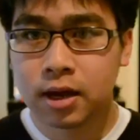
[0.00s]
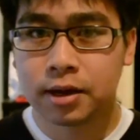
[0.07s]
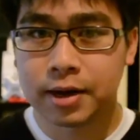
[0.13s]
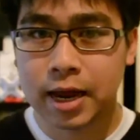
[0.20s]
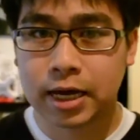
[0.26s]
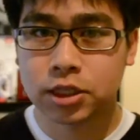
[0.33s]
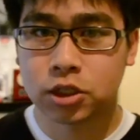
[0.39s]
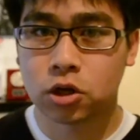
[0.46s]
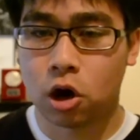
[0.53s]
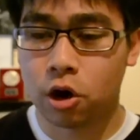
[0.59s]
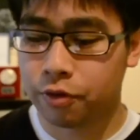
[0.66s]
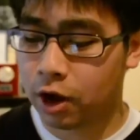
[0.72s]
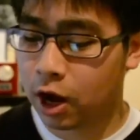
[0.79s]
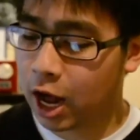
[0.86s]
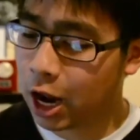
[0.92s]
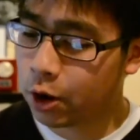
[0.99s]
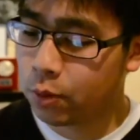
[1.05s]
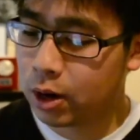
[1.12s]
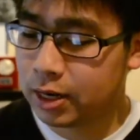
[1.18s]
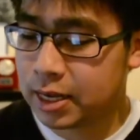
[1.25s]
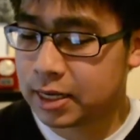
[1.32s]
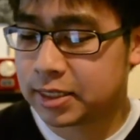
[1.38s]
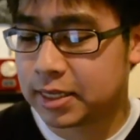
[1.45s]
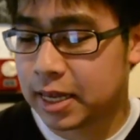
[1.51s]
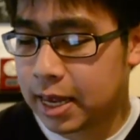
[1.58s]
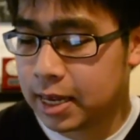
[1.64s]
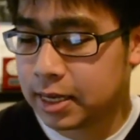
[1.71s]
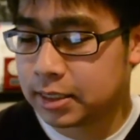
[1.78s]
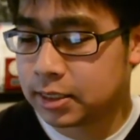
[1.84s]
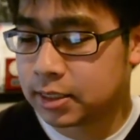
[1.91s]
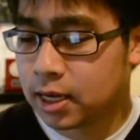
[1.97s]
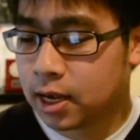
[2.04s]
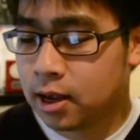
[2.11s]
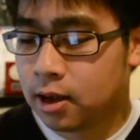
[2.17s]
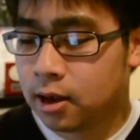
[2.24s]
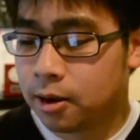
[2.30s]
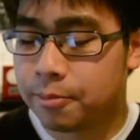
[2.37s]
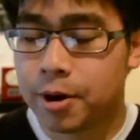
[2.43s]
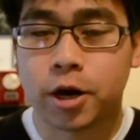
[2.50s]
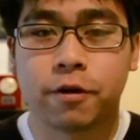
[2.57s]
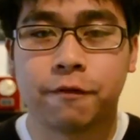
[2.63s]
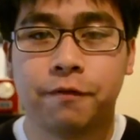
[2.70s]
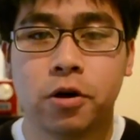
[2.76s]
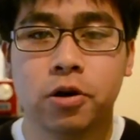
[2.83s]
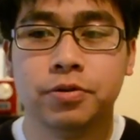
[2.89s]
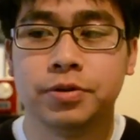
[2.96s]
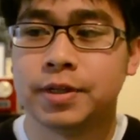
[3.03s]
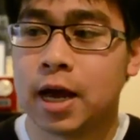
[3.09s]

Next on the hardware list is microphones.